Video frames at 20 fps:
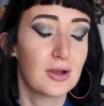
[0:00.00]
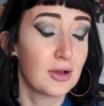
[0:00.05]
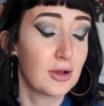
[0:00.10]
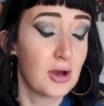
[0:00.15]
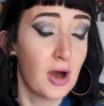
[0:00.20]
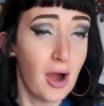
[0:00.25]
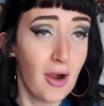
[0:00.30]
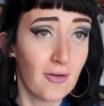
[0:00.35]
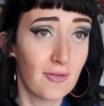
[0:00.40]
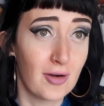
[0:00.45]

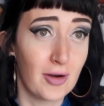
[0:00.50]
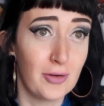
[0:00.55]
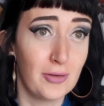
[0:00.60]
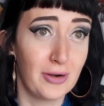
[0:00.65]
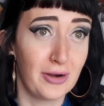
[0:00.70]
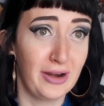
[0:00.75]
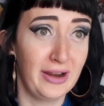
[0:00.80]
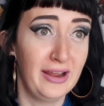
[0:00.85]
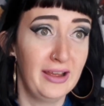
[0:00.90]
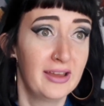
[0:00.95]
Car
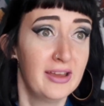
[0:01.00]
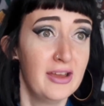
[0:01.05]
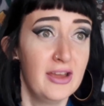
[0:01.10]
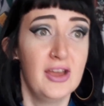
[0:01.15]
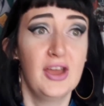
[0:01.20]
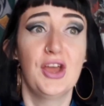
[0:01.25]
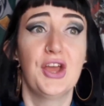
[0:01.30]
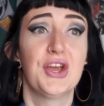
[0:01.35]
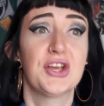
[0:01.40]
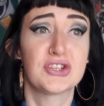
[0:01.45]
owning
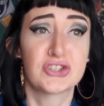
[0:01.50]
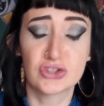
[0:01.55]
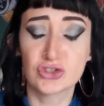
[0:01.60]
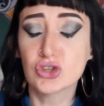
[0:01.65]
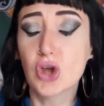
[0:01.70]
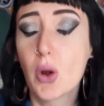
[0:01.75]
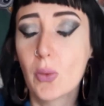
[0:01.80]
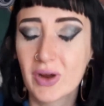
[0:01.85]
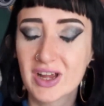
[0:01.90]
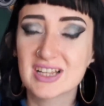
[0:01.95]
is
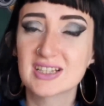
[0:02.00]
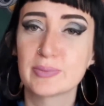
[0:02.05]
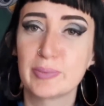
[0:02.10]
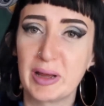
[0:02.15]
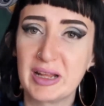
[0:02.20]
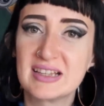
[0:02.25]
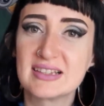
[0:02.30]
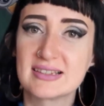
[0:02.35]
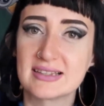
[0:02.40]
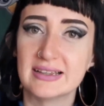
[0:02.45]
so
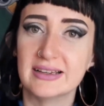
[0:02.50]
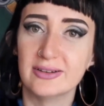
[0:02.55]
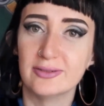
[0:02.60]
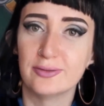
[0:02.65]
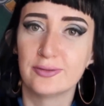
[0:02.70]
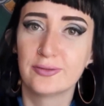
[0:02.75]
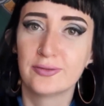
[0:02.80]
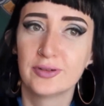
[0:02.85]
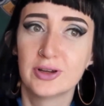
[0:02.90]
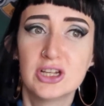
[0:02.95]

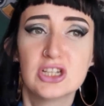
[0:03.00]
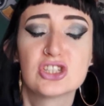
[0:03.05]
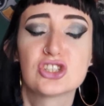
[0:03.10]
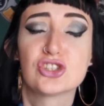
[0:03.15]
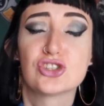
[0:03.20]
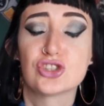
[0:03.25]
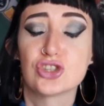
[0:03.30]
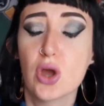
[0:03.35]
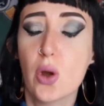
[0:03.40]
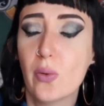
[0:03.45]
expensive.
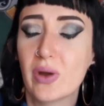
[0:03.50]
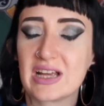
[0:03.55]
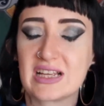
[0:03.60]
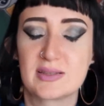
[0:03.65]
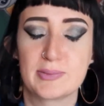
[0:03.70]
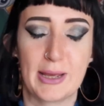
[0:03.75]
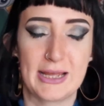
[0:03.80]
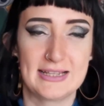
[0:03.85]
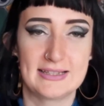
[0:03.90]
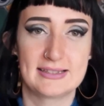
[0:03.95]
So
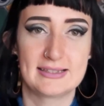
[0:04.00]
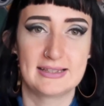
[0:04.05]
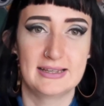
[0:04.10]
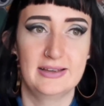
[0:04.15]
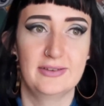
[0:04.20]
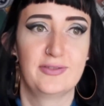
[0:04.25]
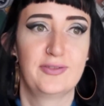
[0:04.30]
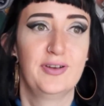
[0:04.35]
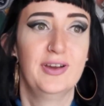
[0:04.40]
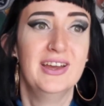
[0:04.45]

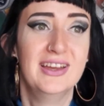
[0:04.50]
expensive.